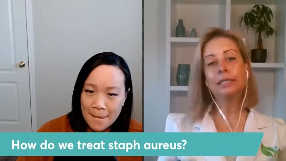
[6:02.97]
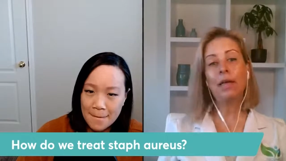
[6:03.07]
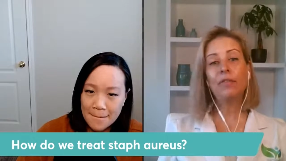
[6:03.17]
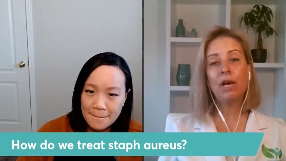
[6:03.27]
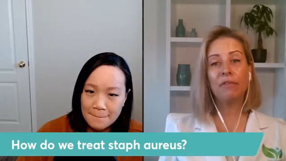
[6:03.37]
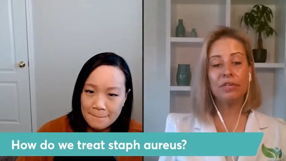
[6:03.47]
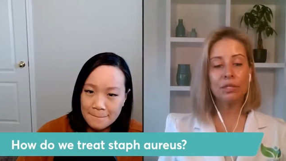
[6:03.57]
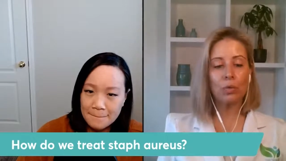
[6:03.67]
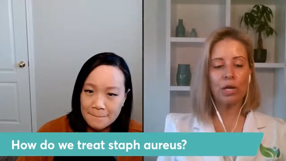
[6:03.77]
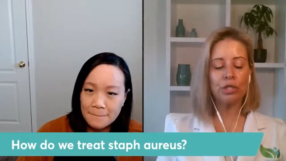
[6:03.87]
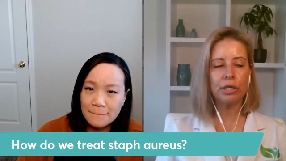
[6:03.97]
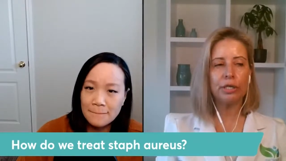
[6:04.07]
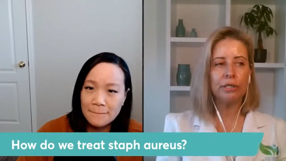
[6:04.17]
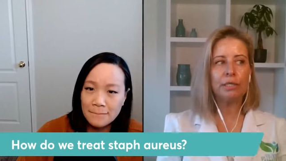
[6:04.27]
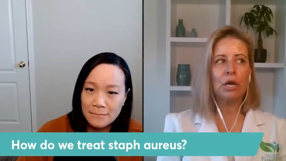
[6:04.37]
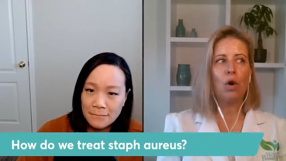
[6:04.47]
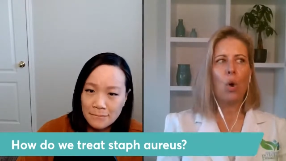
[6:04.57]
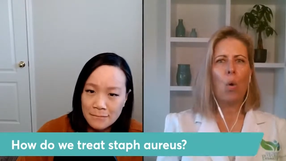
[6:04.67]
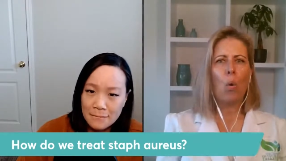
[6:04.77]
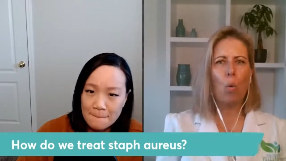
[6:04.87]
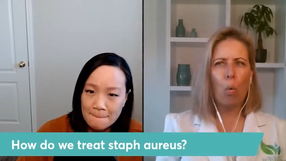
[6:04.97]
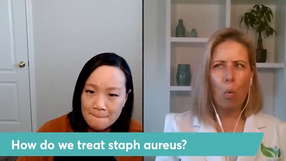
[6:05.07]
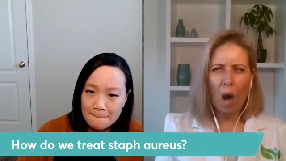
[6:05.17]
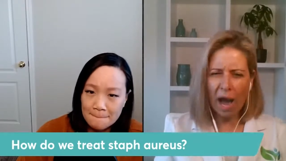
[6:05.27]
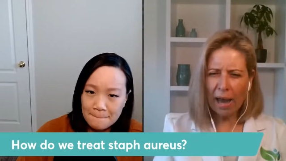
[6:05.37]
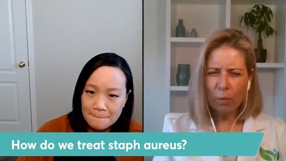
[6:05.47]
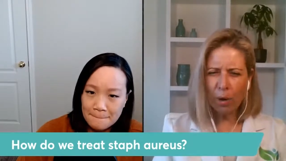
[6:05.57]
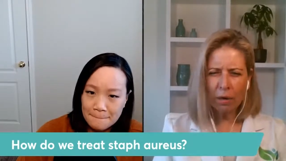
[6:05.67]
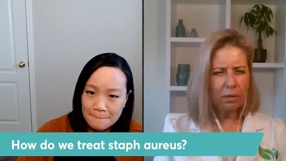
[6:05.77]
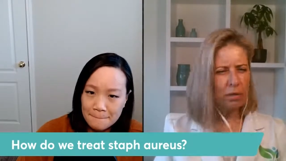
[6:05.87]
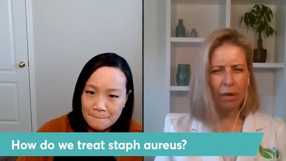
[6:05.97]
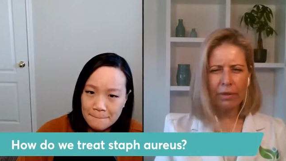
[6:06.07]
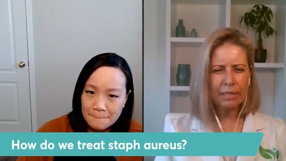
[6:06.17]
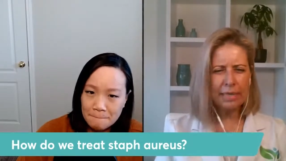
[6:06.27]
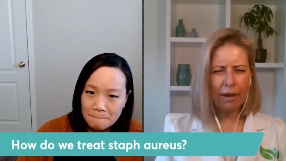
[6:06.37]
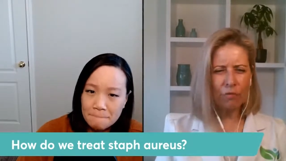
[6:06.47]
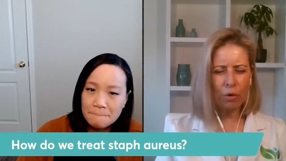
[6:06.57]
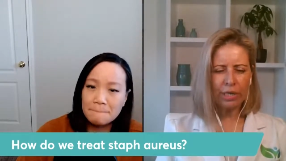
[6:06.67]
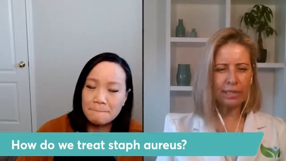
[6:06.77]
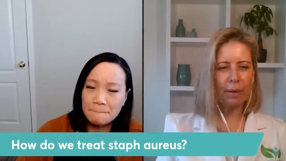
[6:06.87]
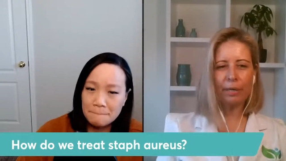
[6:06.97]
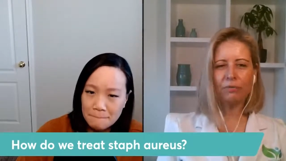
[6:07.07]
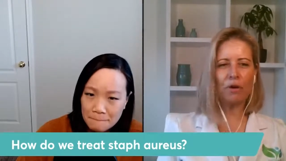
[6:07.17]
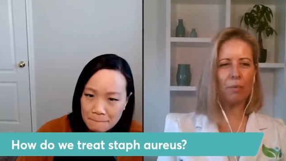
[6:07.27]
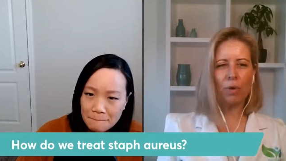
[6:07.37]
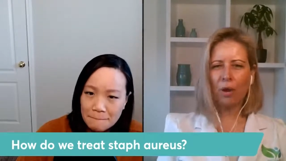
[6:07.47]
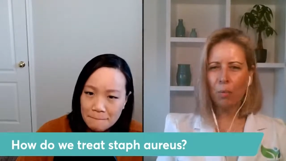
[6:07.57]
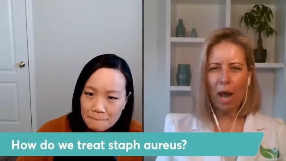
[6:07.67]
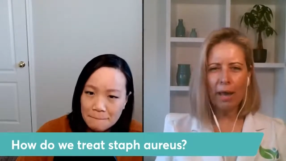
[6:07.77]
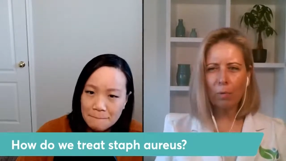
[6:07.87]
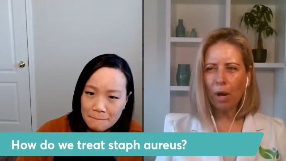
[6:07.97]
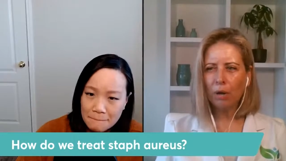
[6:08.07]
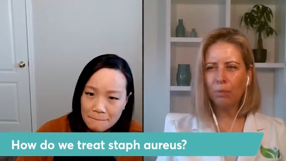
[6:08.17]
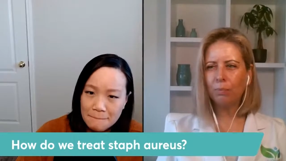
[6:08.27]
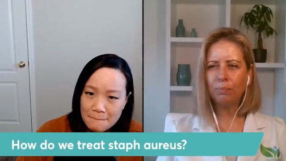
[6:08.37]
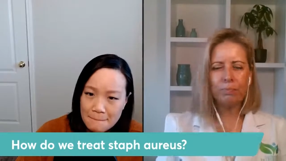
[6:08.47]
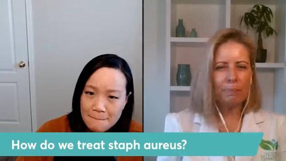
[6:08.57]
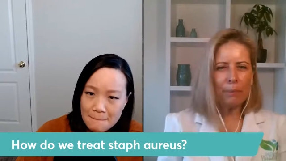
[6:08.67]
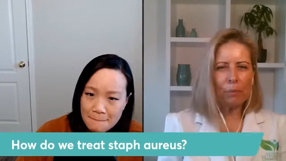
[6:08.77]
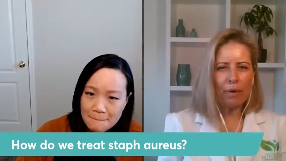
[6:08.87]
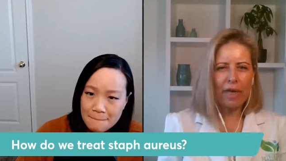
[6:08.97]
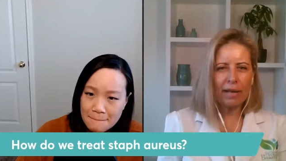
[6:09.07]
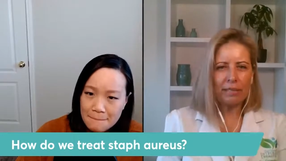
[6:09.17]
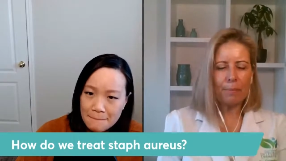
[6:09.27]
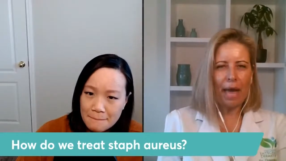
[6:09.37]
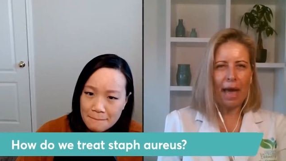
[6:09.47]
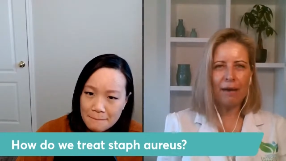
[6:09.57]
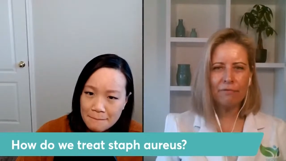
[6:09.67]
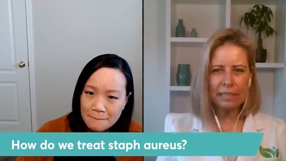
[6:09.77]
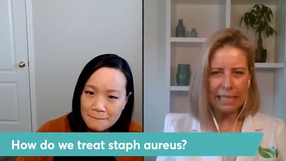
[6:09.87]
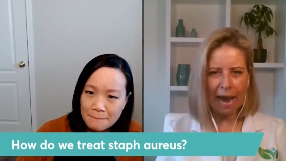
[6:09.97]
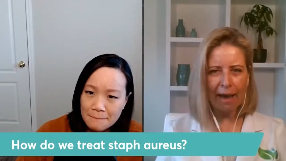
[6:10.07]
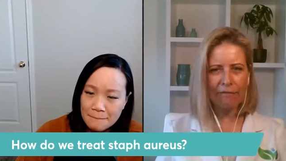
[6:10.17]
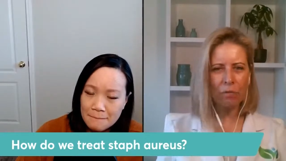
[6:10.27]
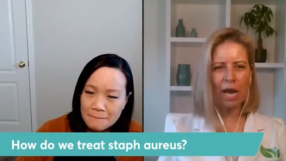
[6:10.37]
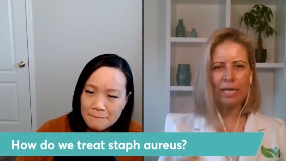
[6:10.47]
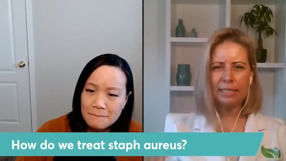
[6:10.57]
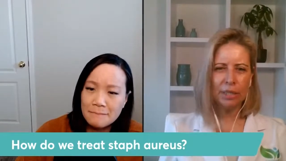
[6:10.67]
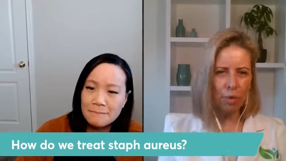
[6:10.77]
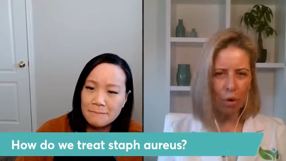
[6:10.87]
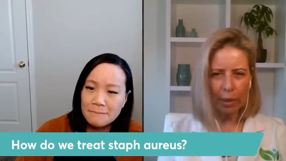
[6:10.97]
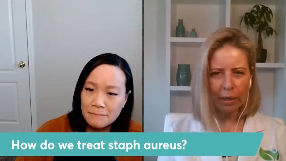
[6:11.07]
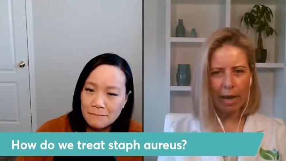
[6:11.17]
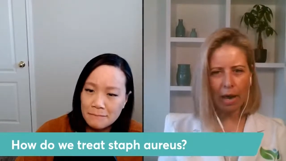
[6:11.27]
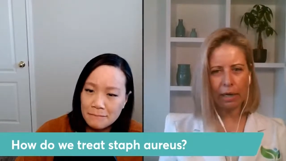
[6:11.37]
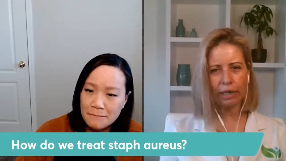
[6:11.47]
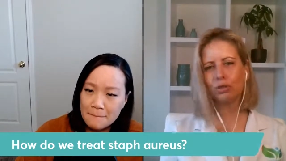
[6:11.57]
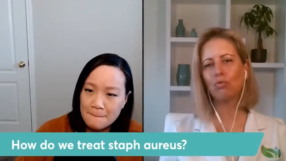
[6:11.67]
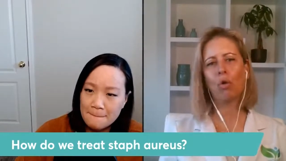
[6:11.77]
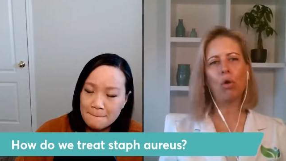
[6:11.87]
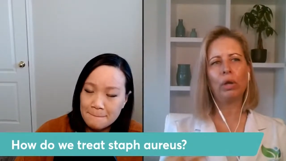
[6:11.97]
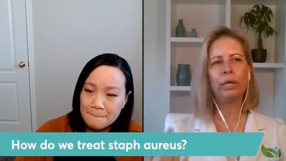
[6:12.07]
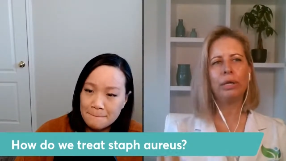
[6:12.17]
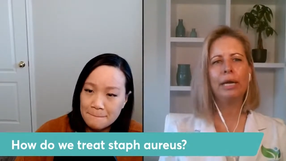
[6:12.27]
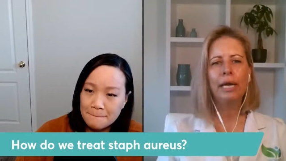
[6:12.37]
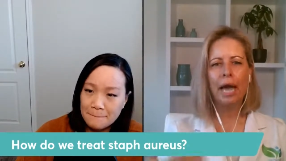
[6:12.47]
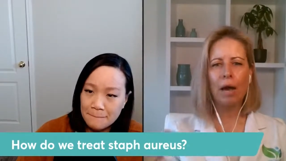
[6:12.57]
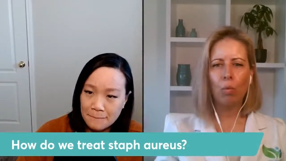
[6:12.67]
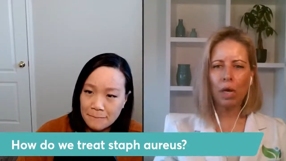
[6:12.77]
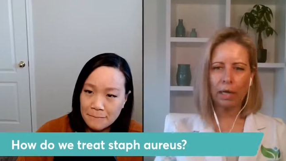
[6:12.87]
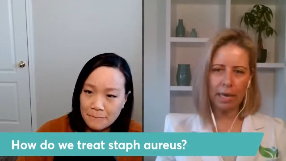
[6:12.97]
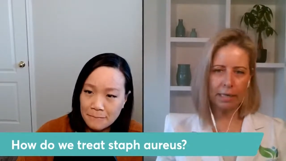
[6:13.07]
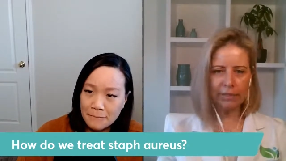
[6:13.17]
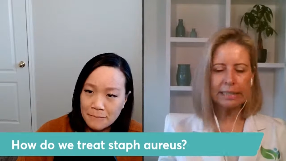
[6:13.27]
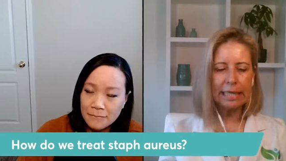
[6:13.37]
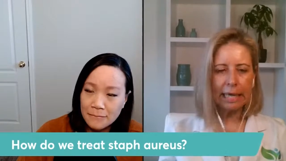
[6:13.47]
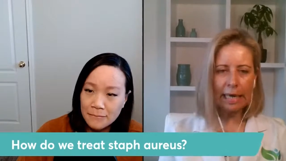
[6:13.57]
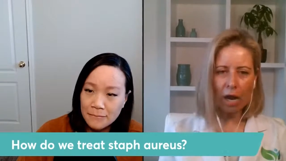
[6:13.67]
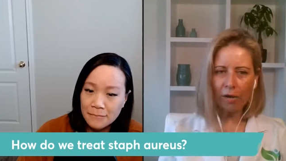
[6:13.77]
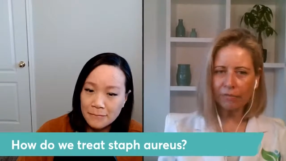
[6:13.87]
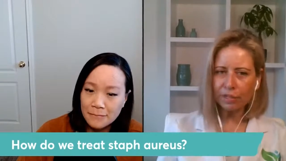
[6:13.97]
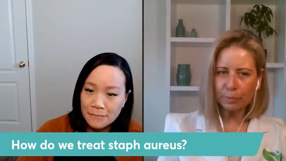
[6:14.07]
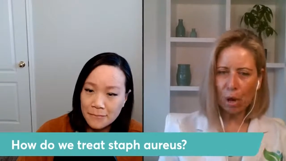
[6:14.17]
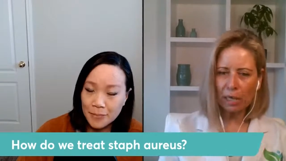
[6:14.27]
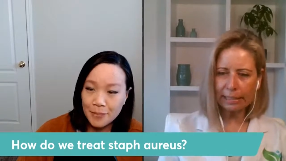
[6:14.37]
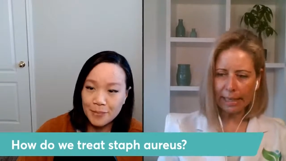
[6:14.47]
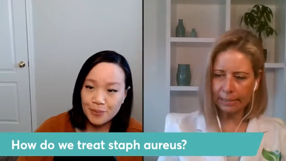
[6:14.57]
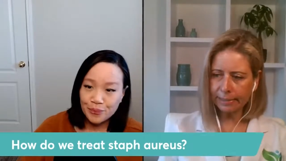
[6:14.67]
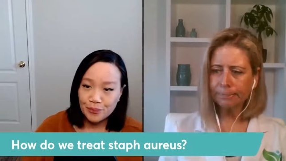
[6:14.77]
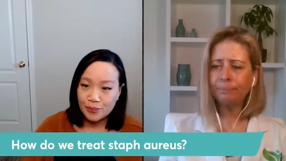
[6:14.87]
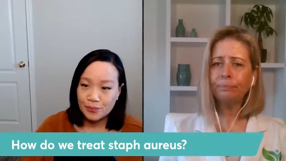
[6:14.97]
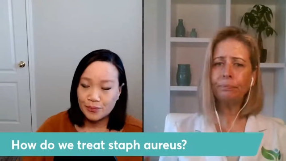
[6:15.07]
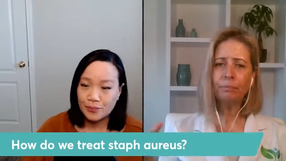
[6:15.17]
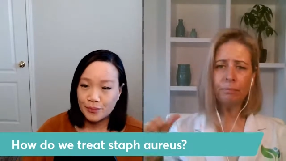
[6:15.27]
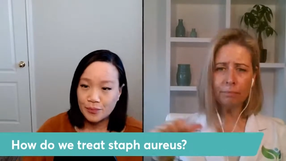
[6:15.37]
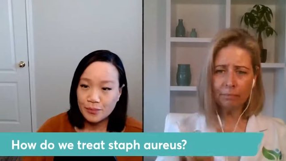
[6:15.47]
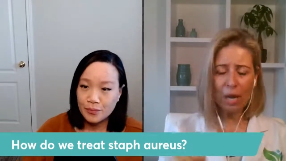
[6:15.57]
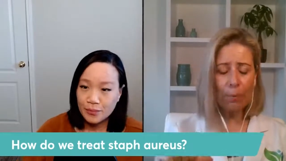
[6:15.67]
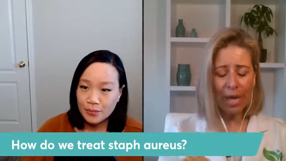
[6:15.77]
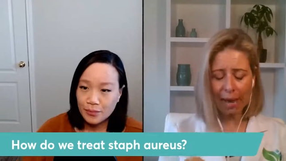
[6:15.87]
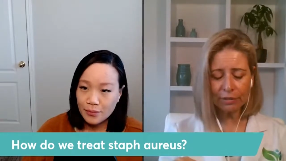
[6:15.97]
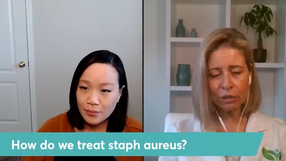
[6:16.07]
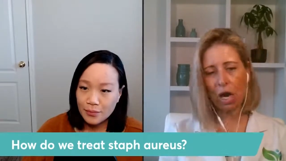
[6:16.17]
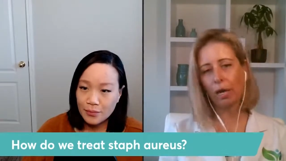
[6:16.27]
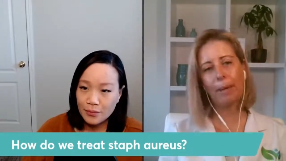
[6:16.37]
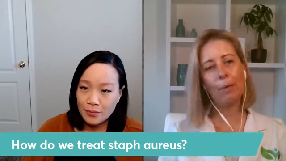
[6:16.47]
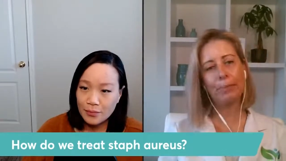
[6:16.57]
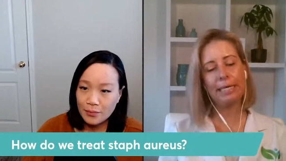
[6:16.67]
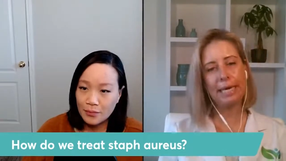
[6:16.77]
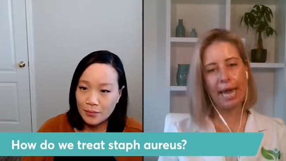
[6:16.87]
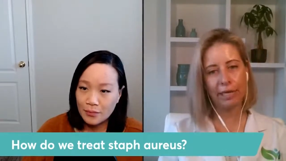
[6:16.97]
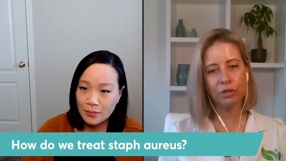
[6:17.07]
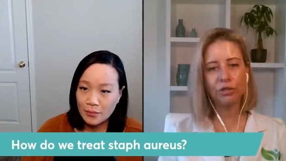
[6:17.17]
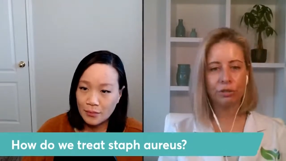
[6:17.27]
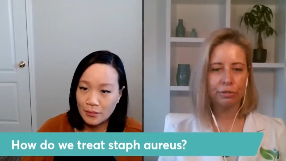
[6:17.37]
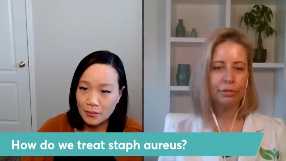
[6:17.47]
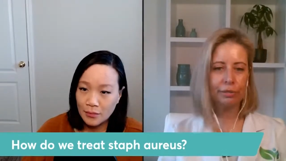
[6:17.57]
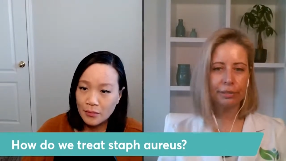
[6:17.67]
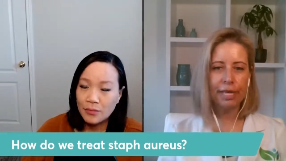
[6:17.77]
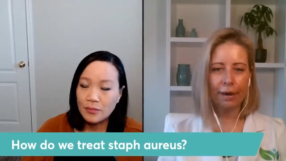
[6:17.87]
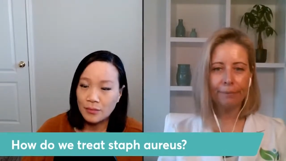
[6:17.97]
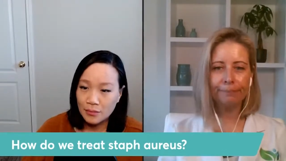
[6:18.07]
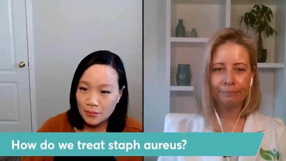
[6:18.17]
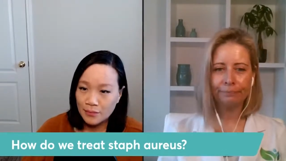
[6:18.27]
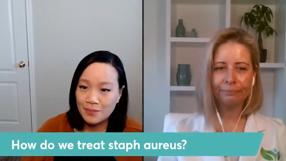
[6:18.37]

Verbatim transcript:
Speaker 1: because then the obvious question is why where is all this staph aureus coming from right why why do people with eczema have staph and why is it growing out of control and what kind of is kicking off this process and we have to talk about pH. So